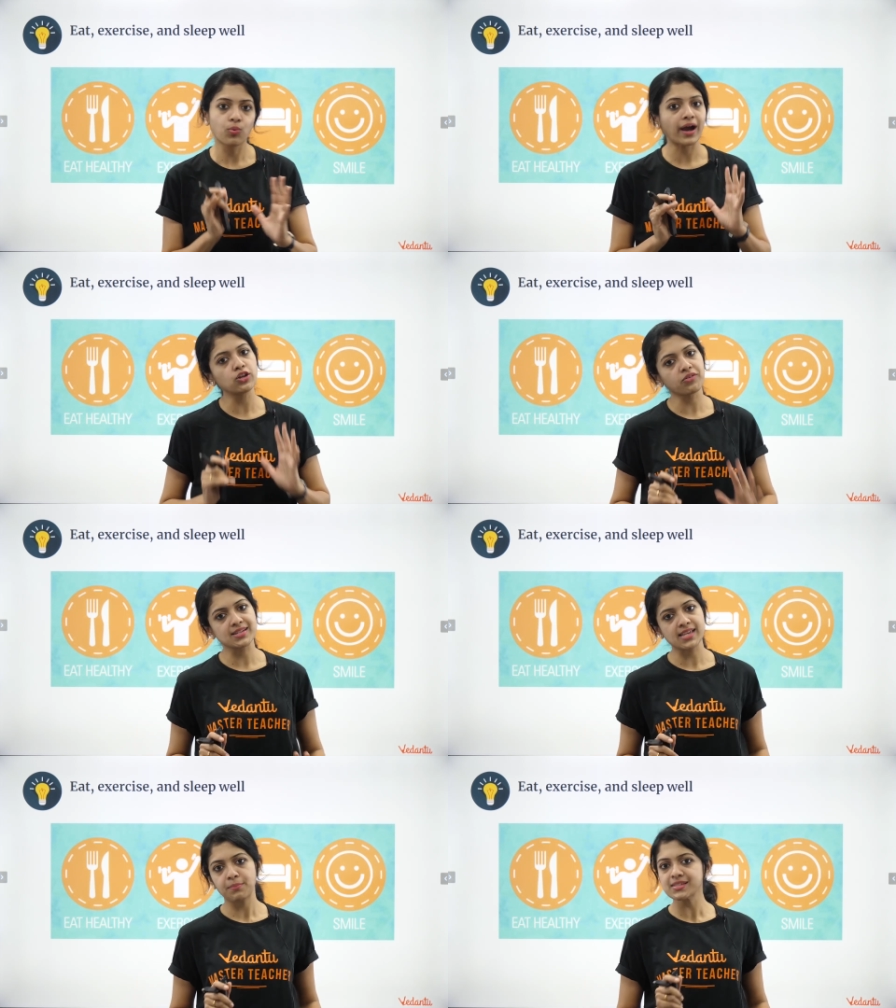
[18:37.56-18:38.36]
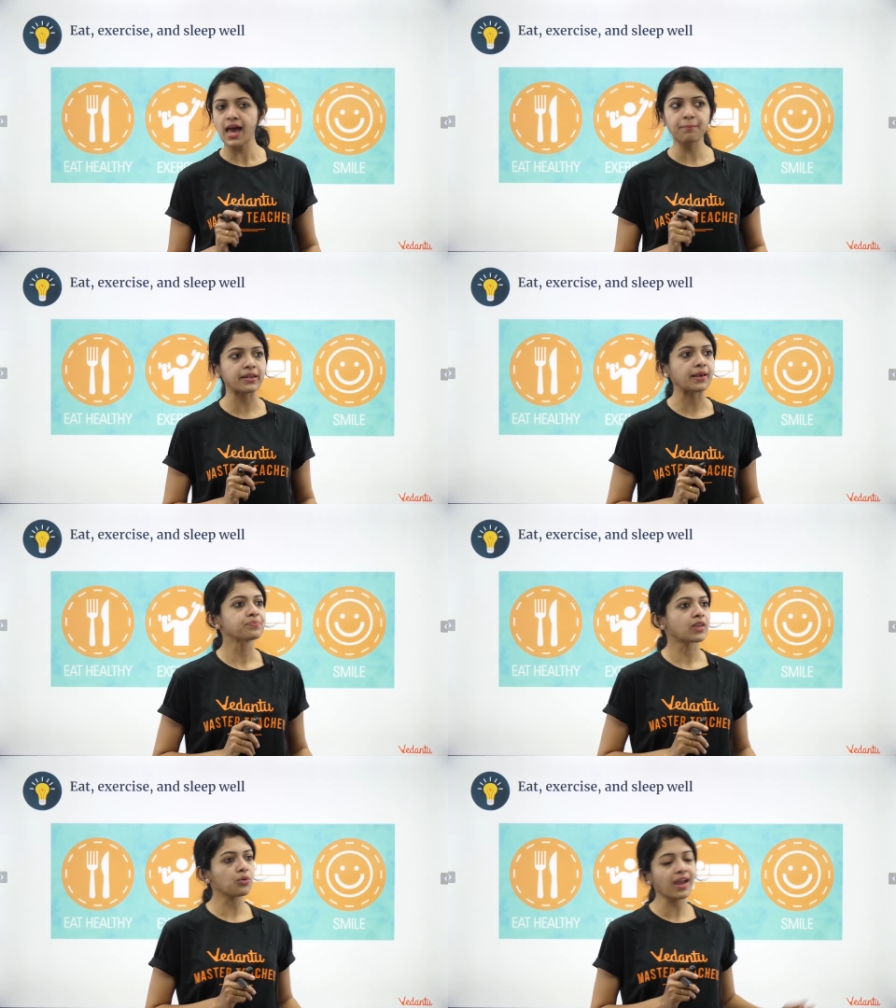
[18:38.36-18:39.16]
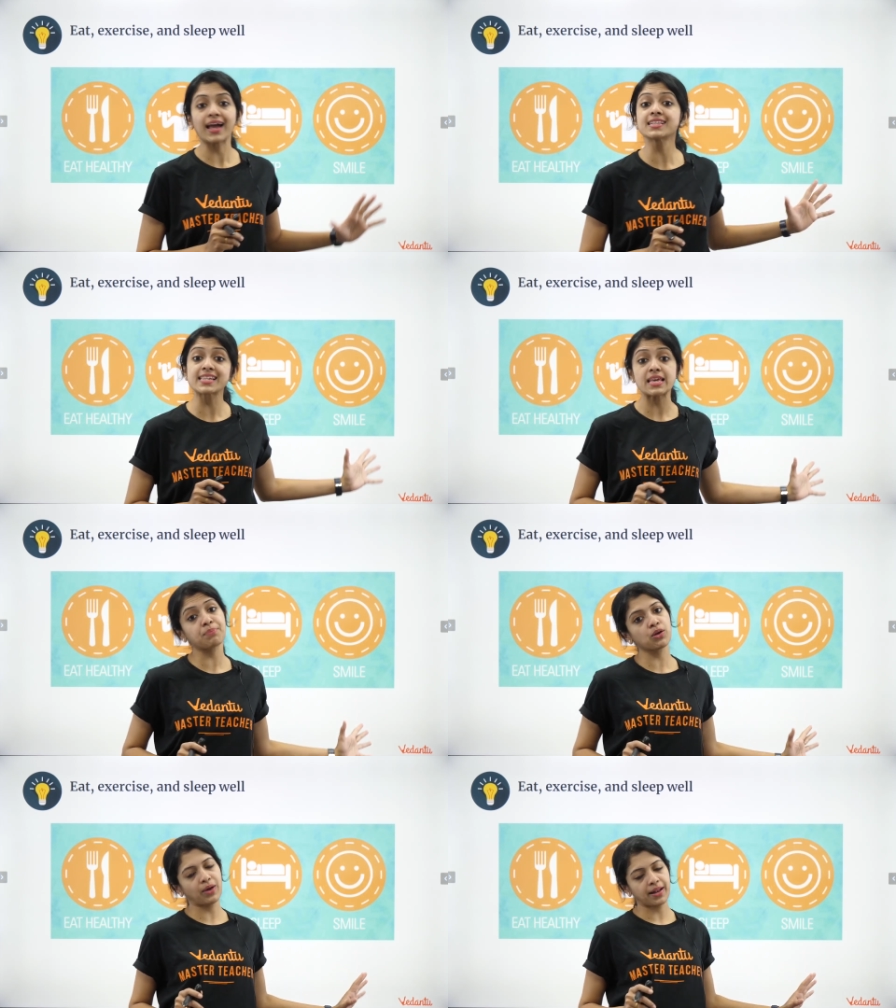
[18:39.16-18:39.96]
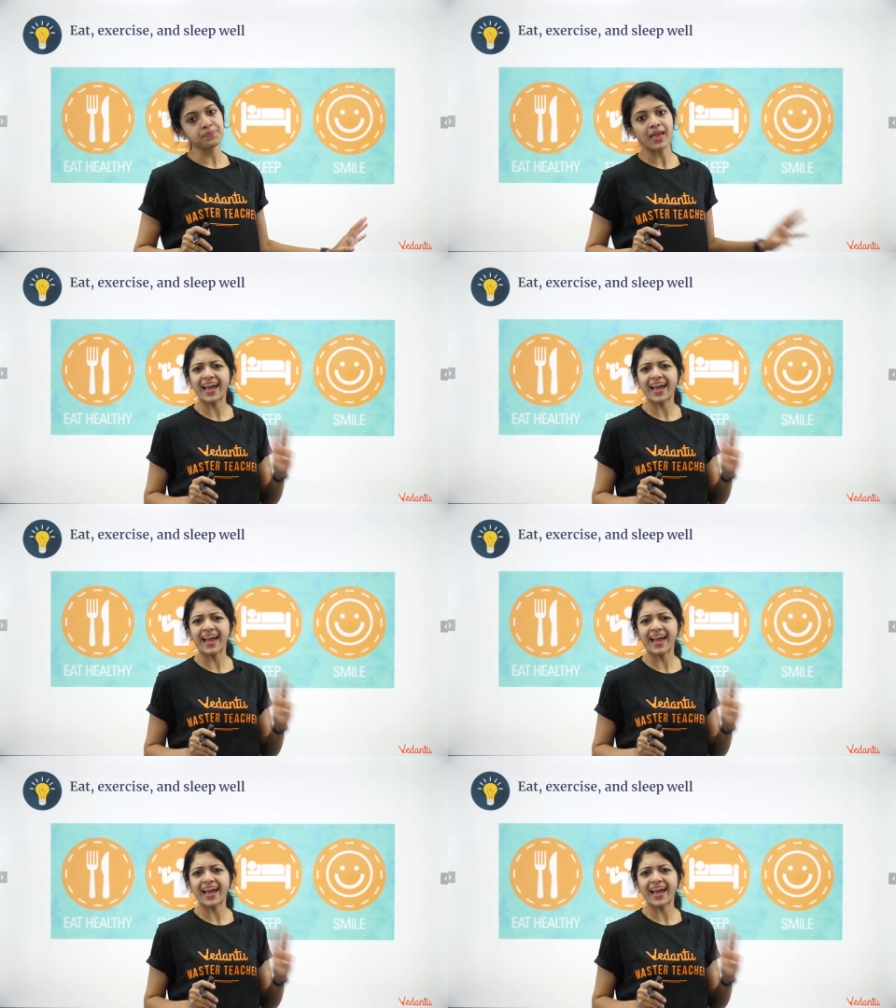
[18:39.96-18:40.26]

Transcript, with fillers: while your exam is happening. Okay, and sleeping well.